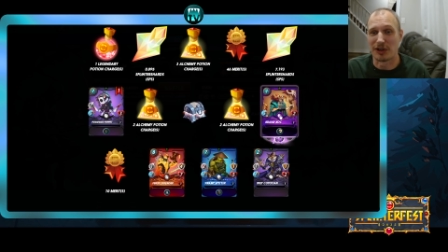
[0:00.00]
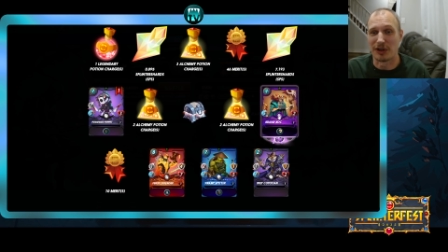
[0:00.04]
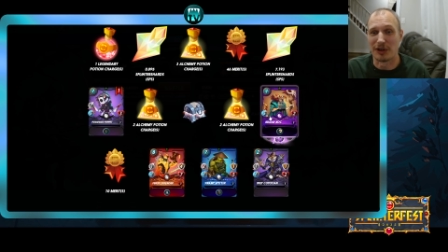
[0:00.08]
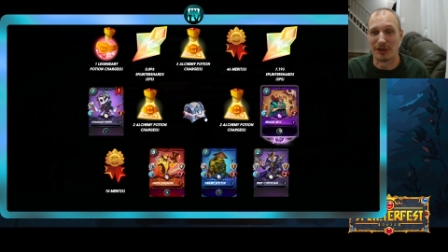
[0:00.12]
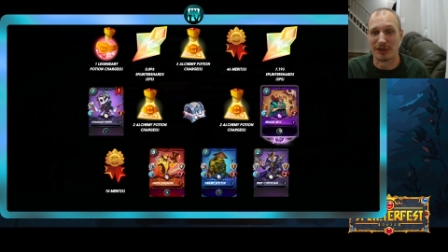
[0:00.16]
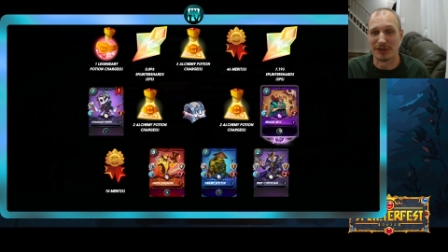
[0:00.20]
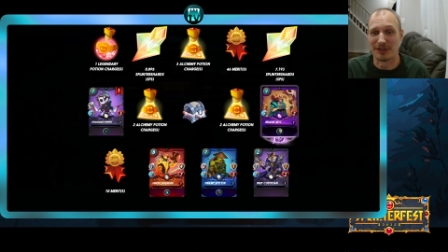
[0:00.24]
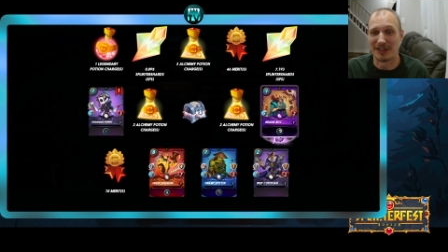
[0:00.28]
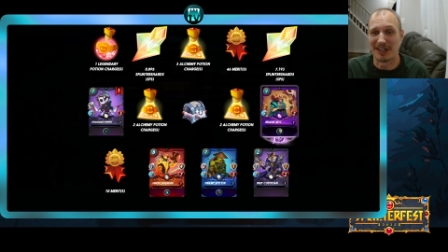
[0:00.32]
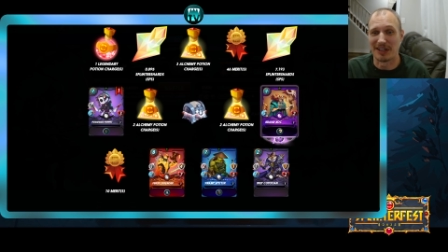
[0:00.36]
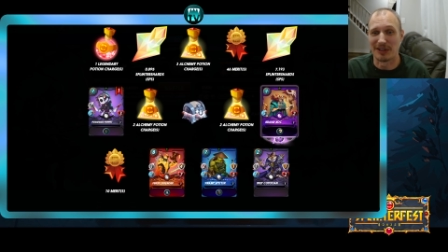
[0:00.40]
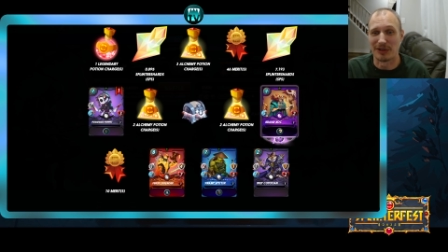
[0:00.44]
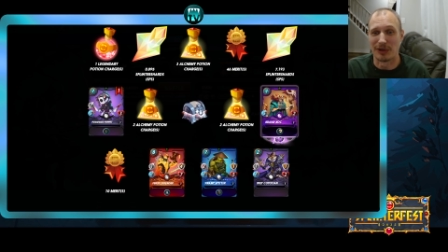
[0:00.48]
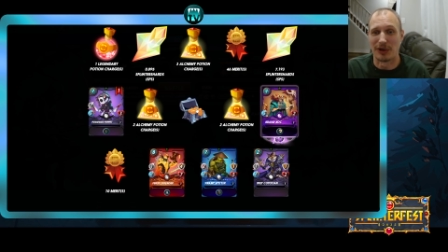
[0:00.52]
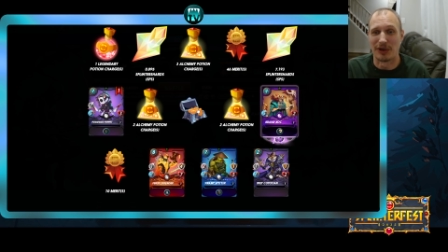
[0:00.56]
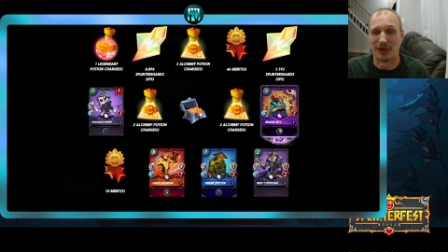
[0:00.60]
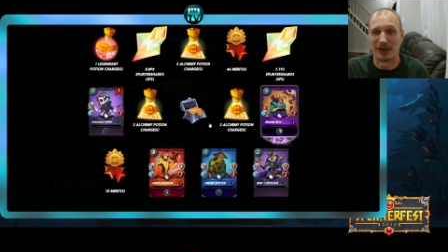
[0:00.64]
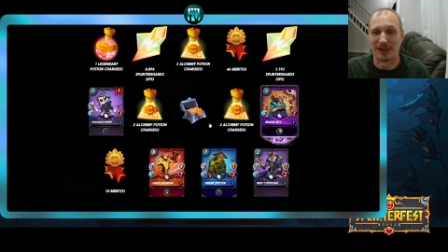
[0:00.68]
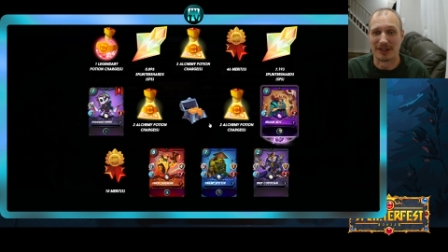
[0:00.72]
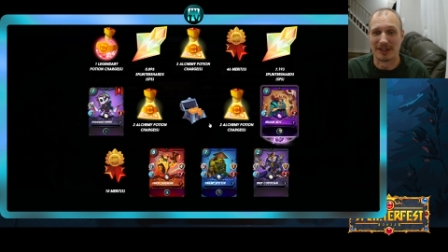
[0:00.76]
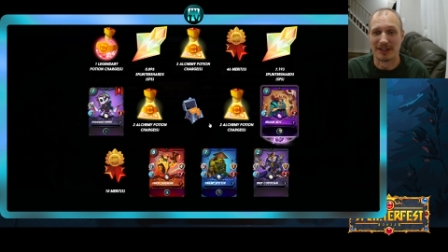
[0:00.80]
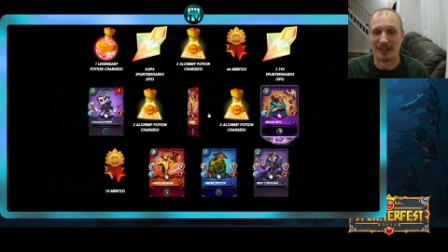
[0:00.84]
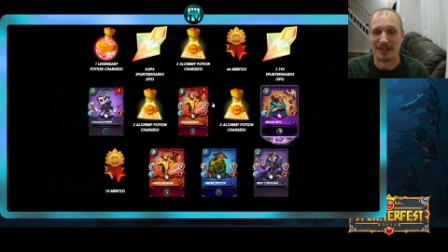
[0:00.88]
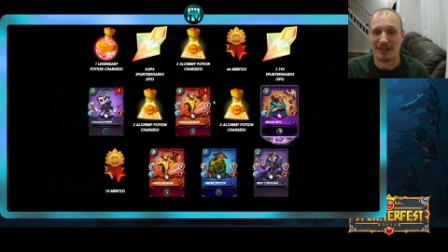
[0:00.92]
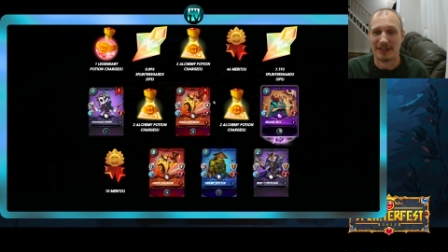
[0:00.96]
all day
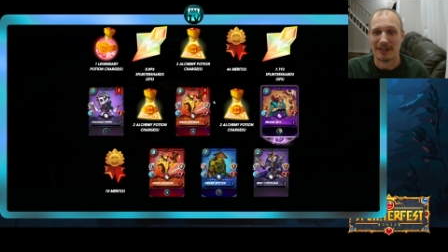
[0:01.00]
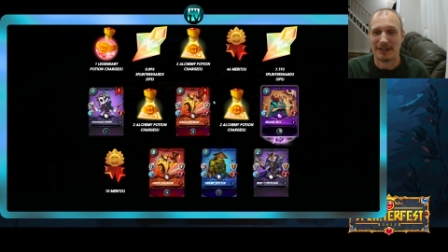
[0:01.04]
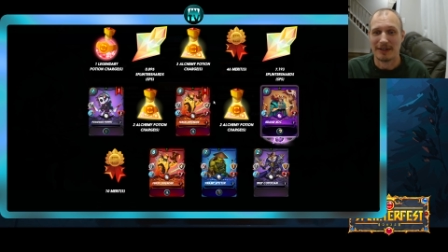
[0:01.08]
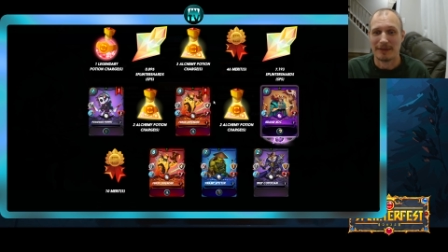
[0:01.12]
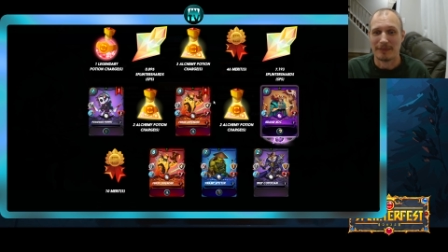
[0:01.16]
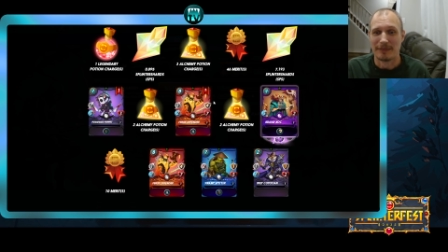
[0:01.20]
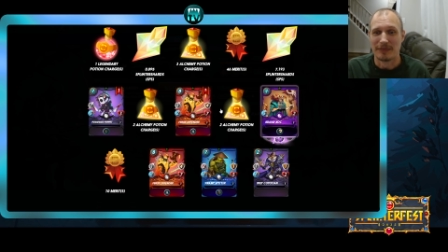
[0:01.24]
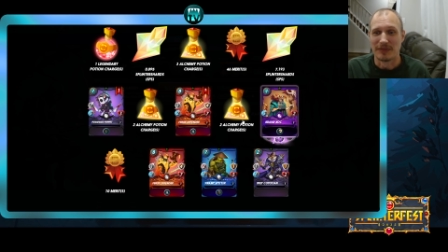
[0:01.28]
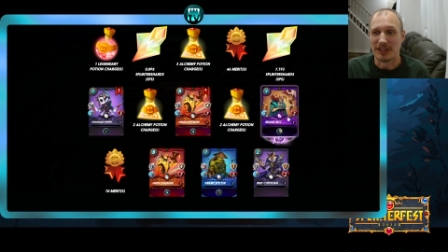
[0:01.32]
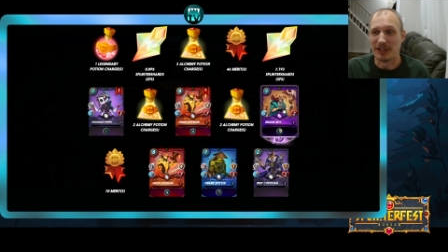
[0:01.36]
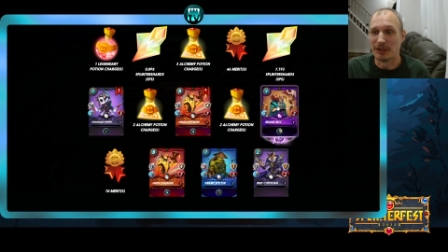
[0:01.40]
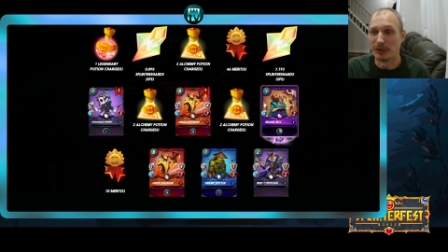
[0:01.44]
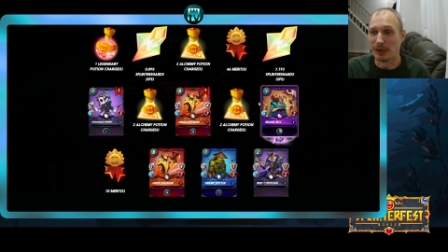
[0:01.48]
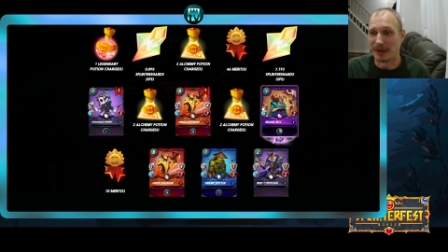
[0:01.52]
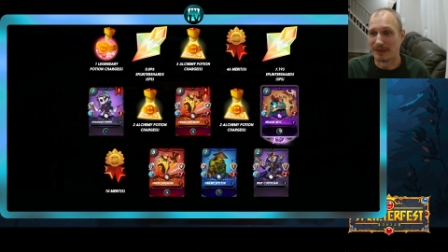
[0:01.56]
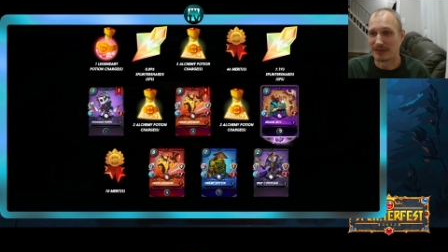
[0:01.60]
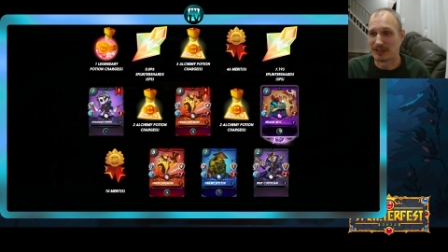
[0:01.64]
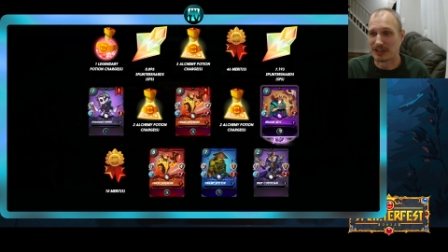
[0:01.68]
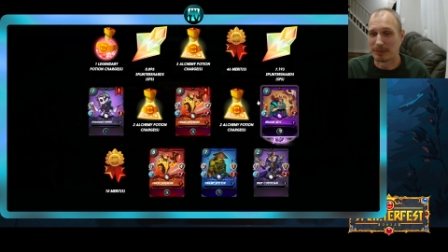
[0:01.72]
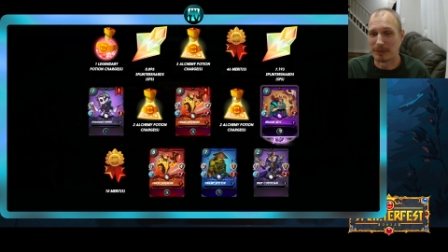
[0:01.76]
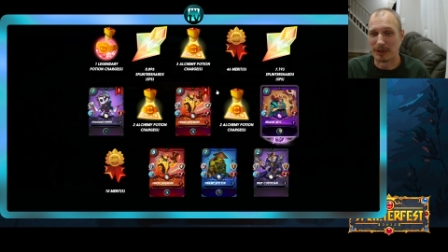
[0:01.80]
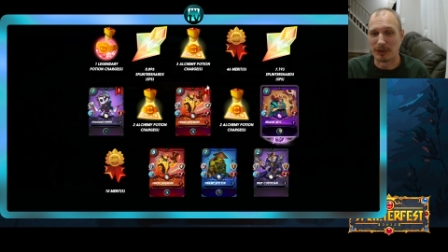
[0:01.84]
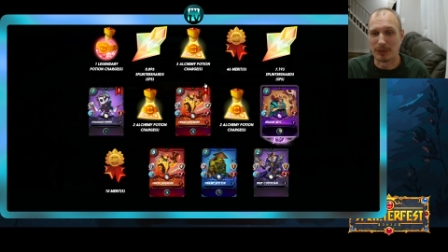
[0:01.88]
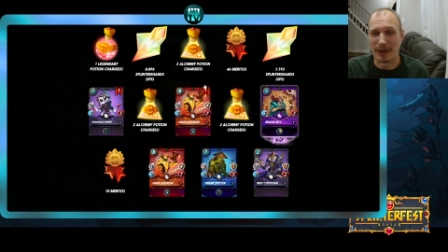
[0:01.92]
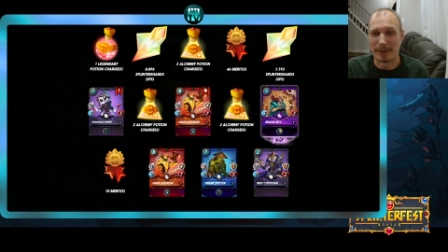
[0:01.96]
long. He loves
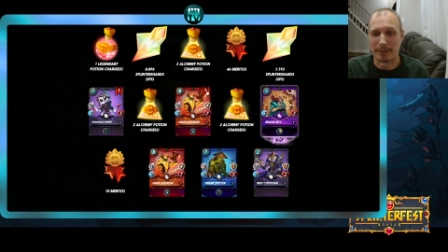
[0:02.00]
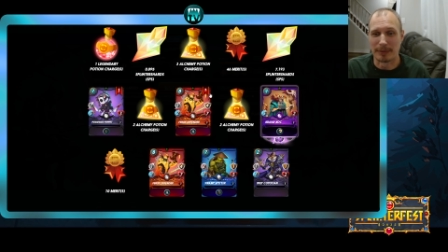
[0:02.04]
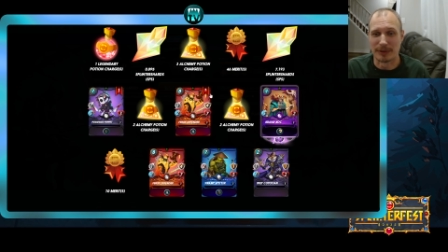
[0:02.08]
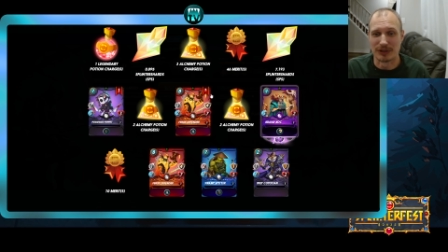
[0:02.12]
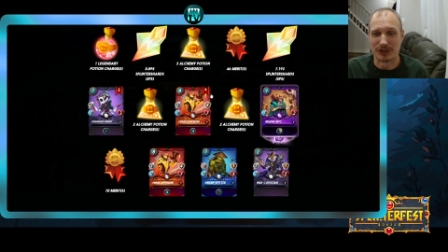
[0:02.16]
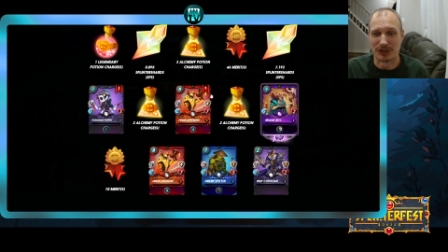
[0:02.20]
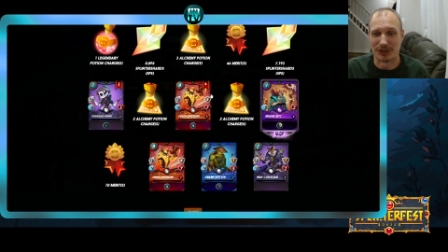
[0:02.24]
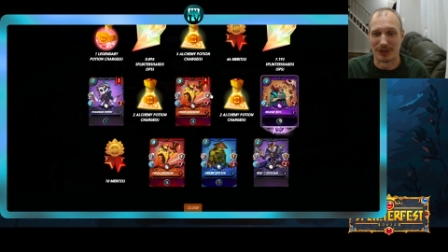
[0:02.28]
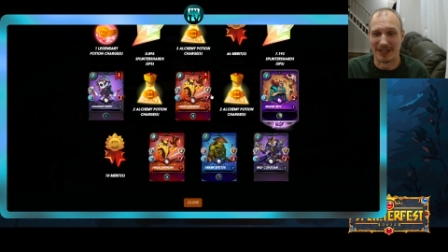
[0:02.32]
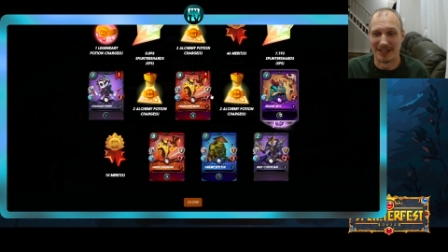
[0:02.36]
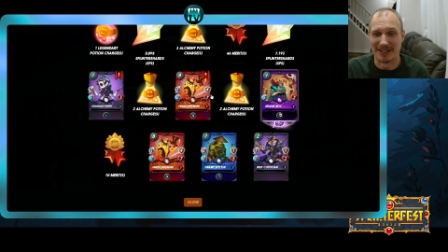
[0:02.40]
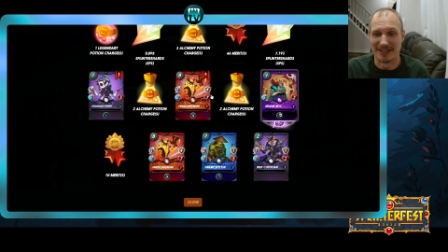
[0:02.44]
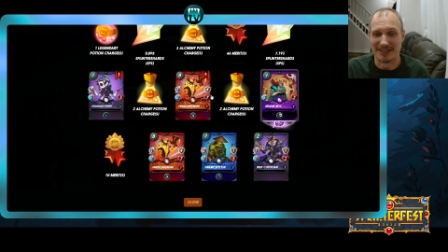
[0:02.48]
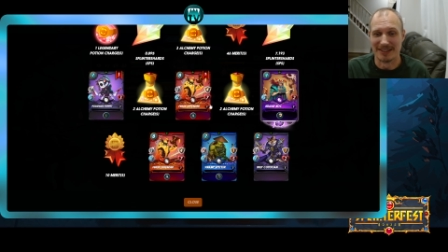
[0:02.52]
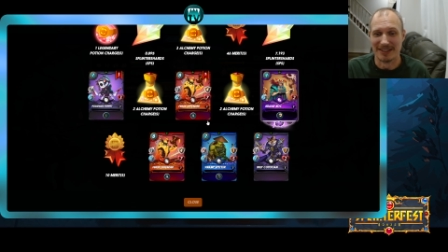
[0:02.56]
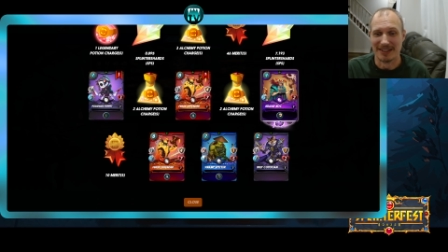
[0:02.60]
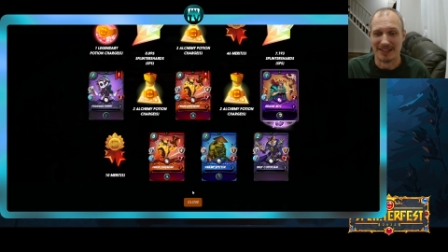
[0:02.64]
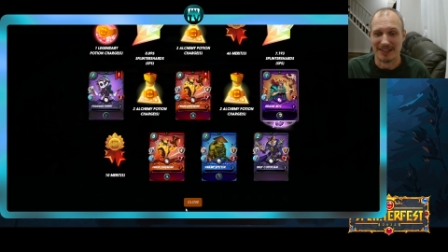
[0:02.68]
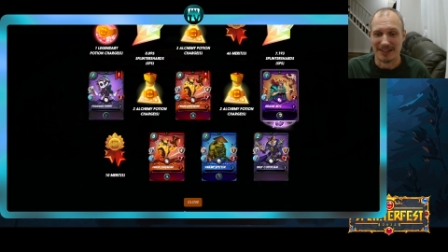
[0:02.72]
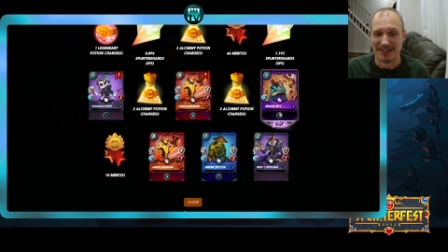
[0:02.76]
to be weapon trained.